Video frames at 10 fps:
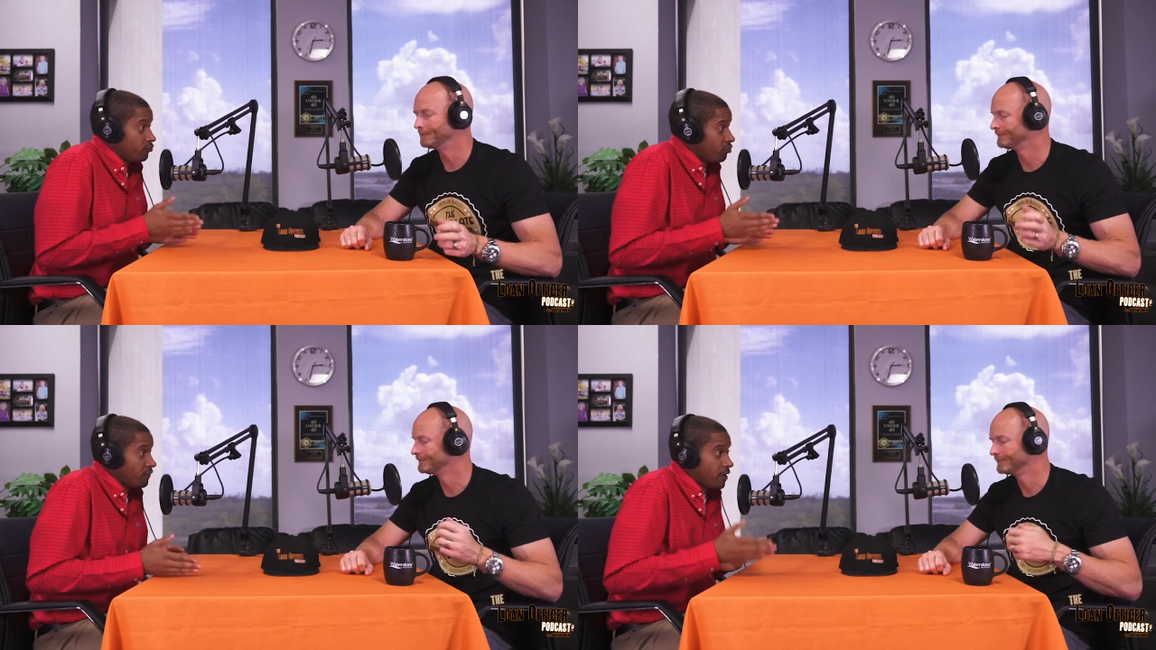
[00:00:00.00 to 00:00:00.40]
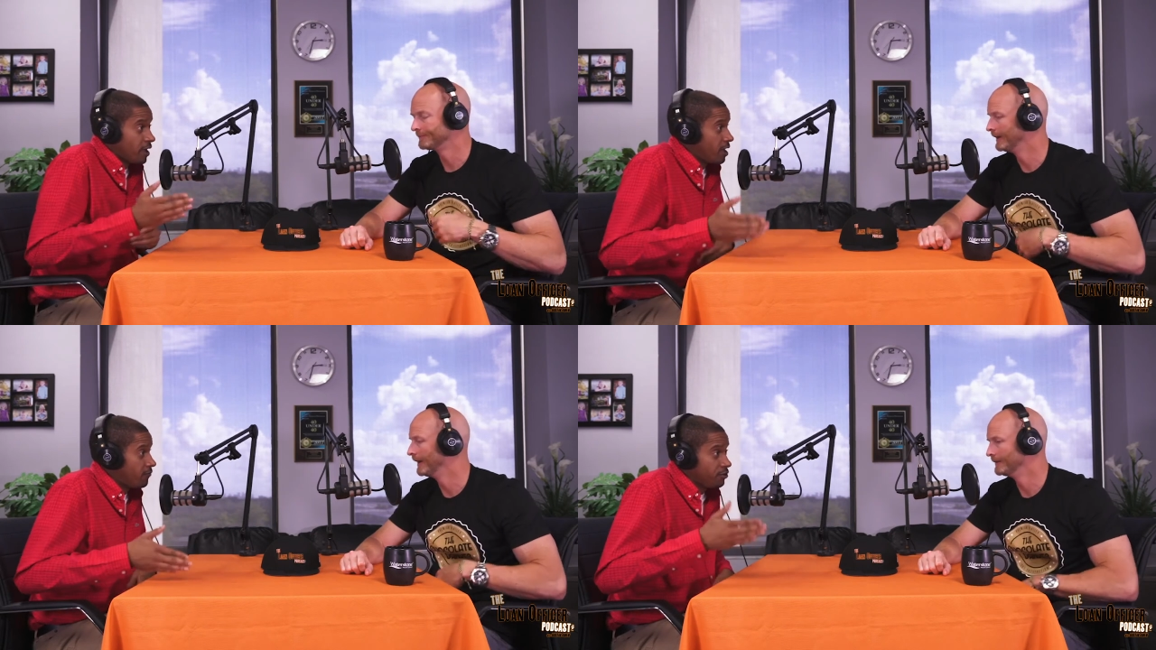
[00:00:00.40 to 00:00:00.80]

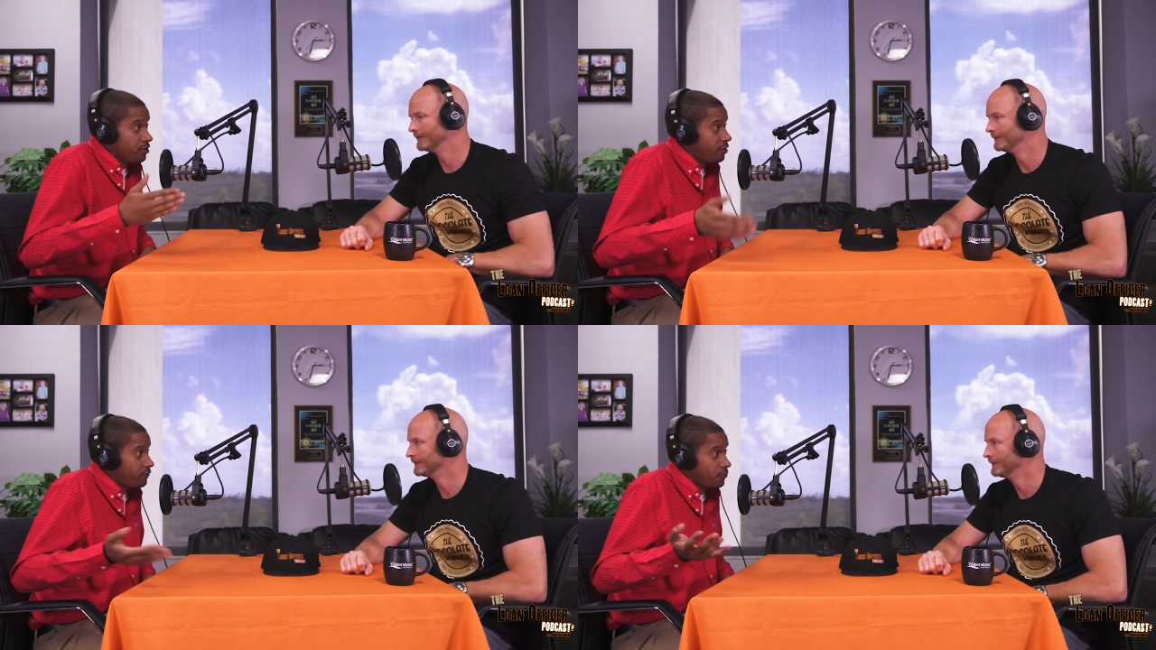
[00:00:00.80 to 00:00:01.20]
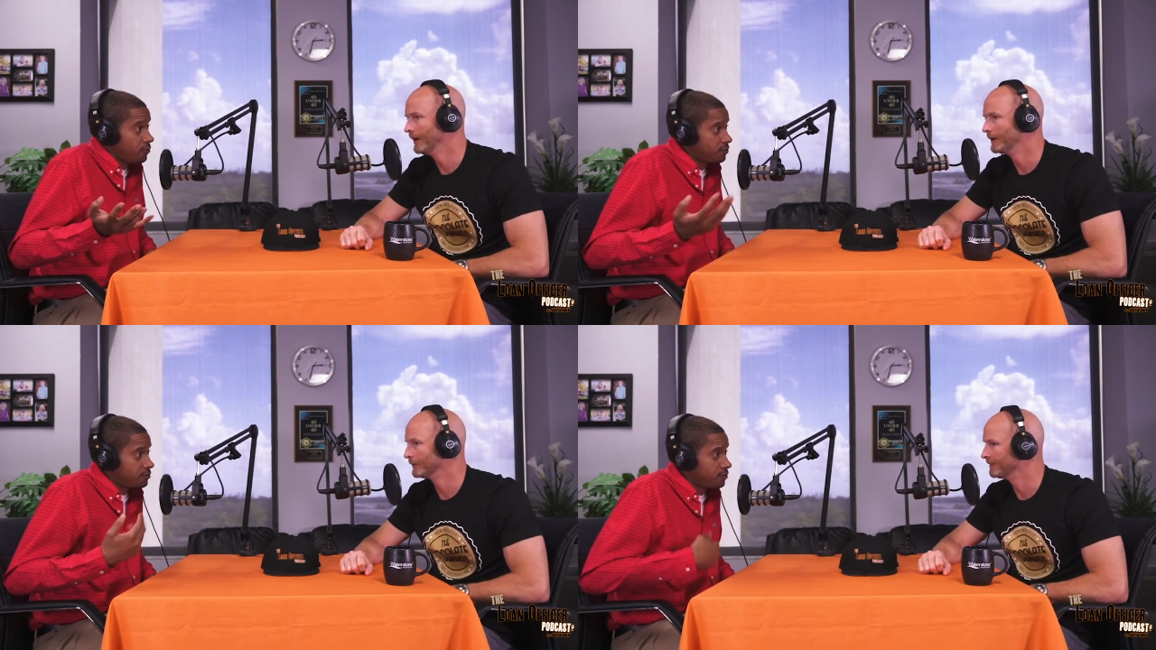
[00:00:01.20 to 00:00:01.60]
Speaker 1: refi every year if you
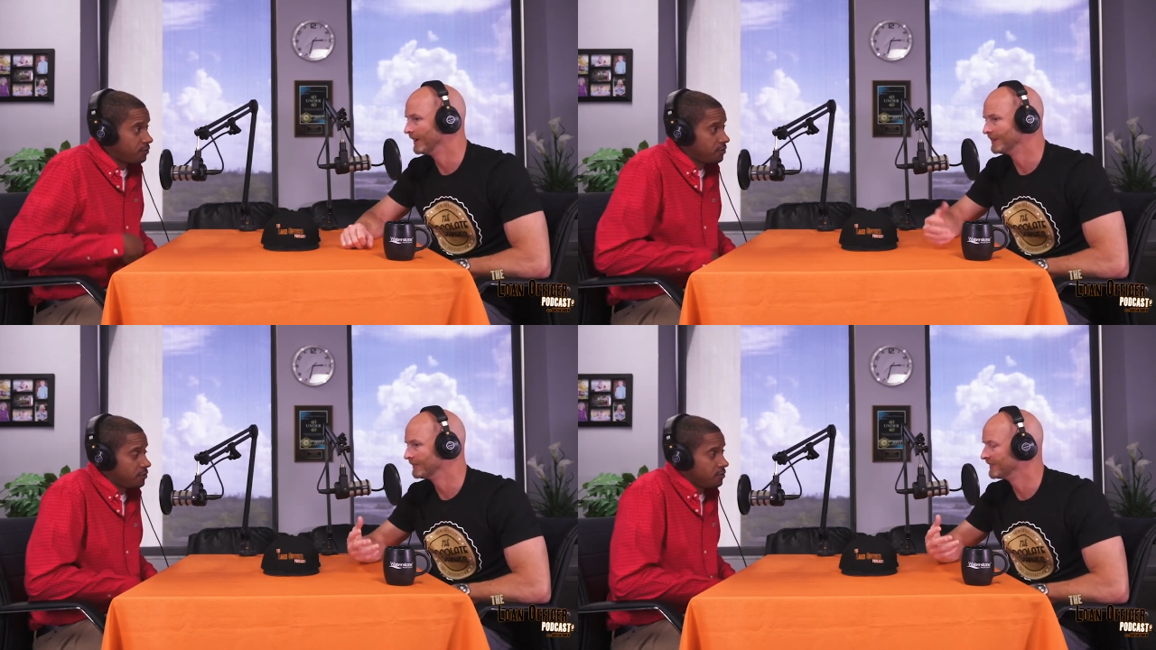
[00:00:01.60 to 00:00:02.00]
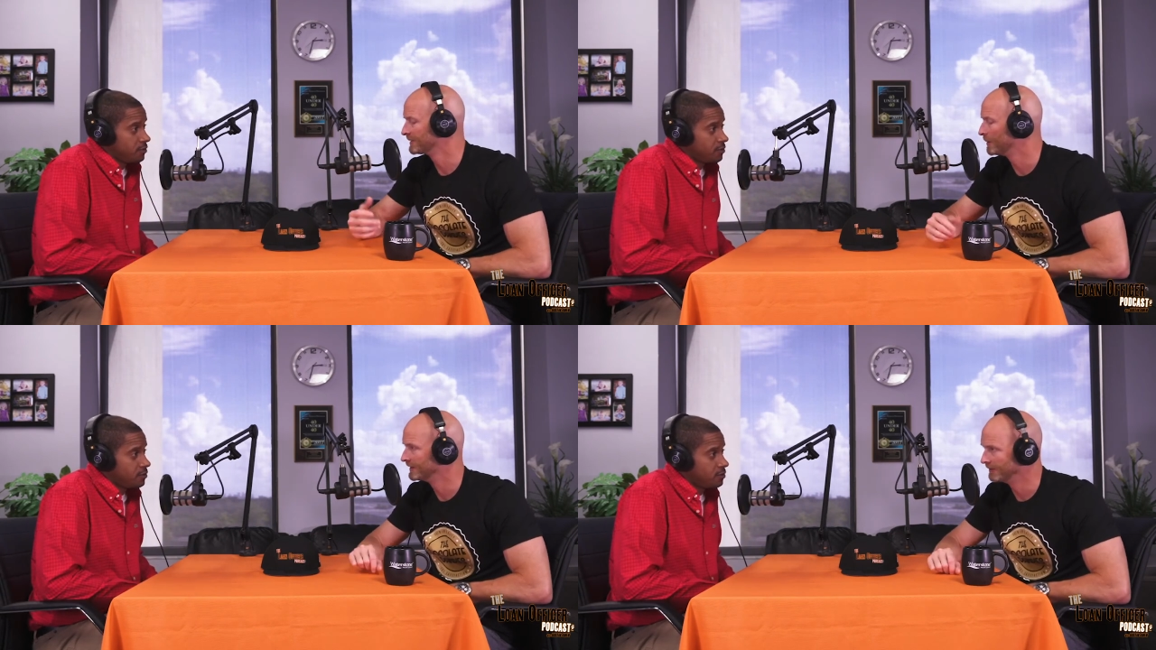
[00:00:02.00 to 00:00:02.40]
wanted to? You could refinance every
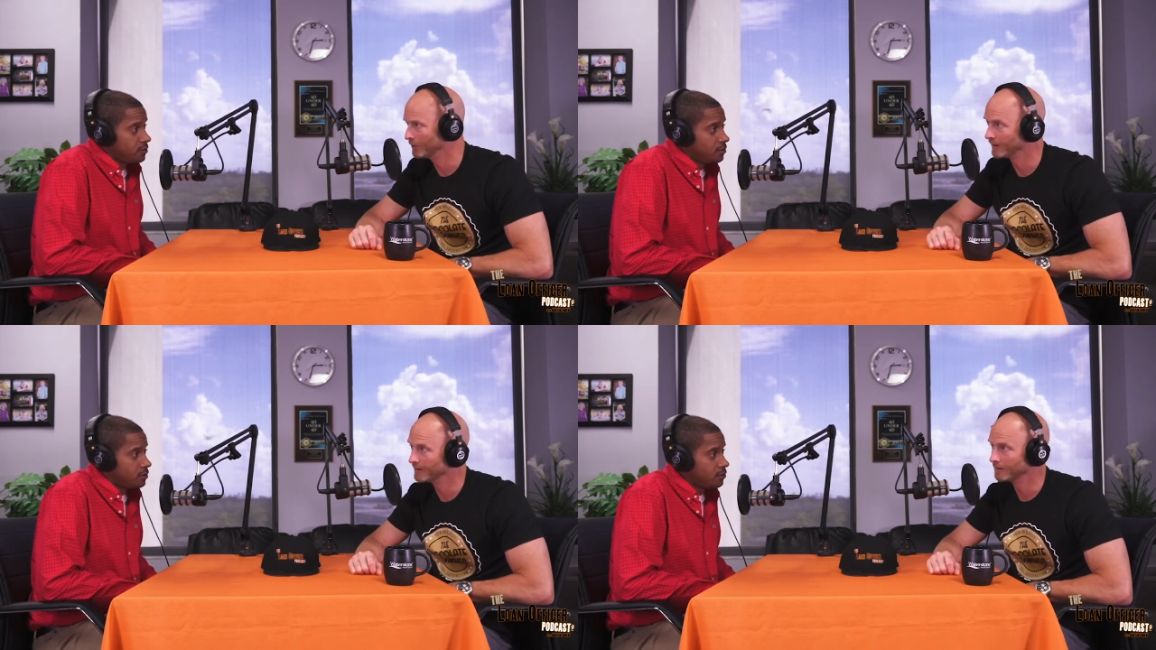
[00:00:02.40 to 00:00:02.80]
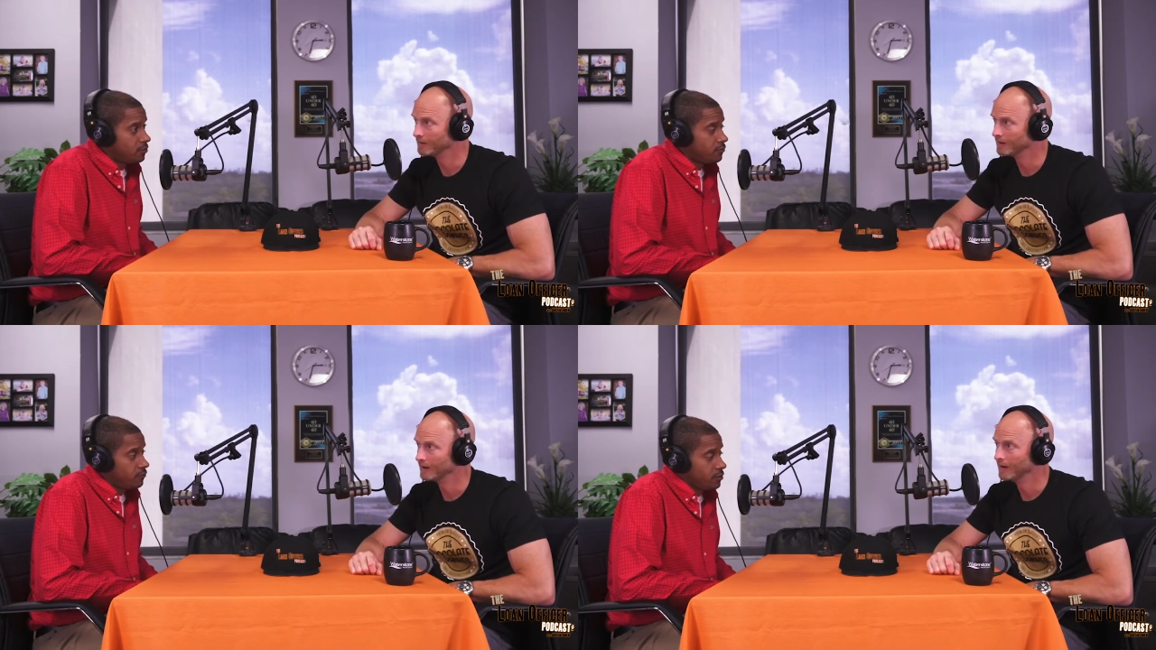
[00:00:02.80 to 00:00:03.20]
6 months if you wanted to.
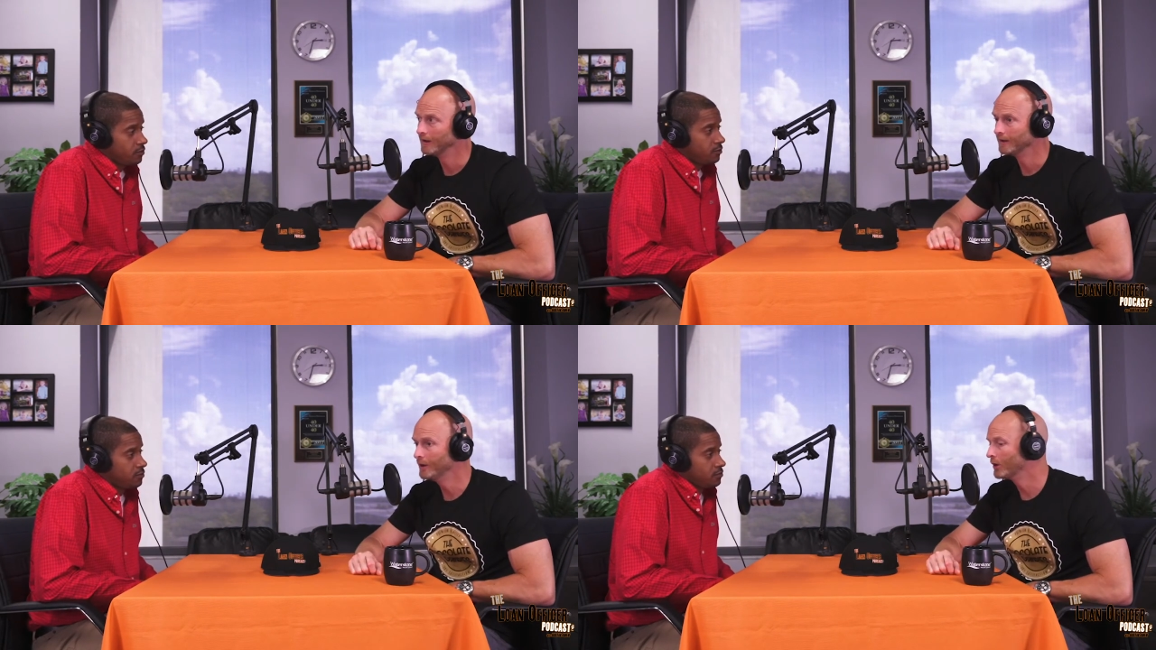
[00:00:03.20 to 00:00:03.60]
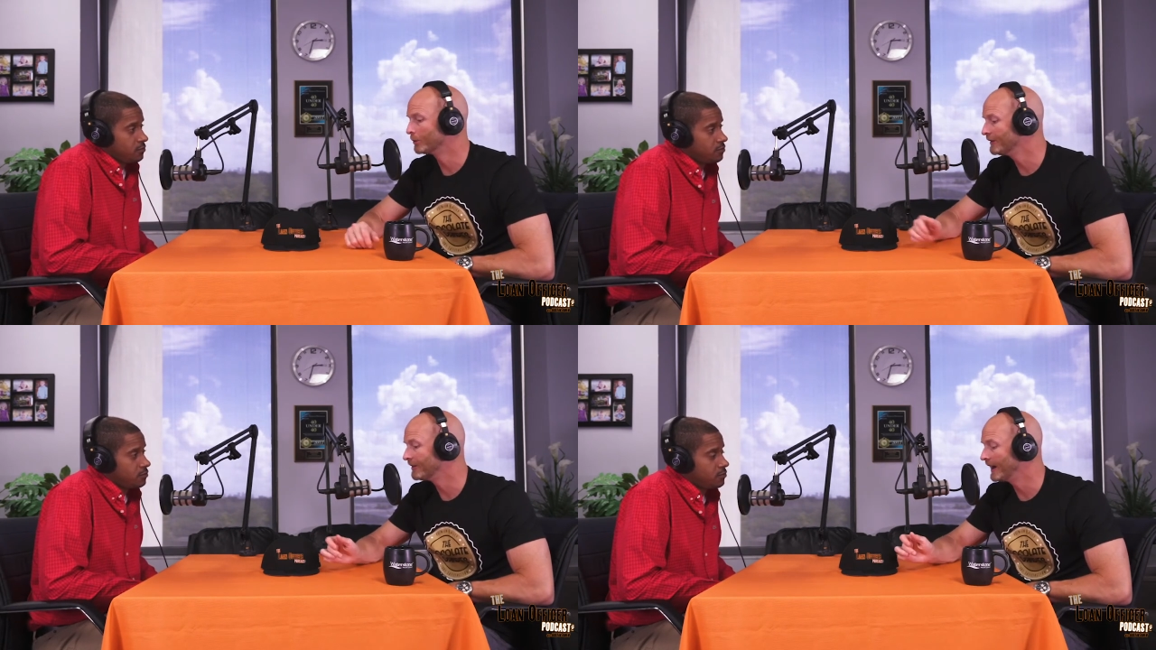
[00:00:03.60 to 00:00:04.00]
Really? You could
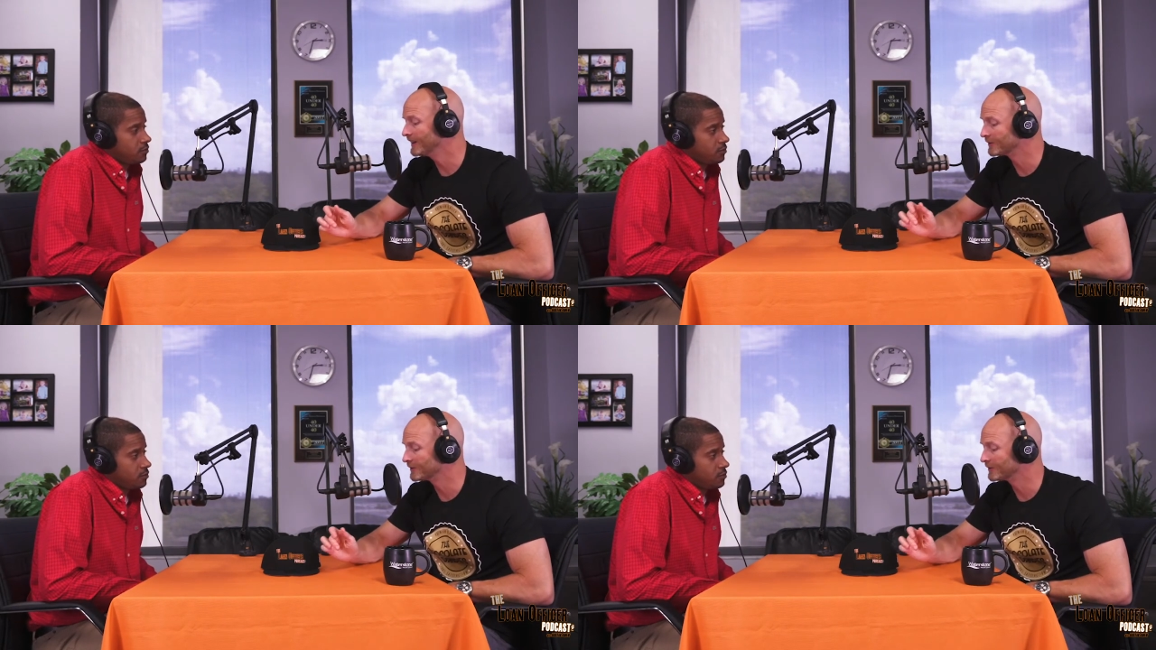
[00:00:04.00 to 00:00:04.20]
refinance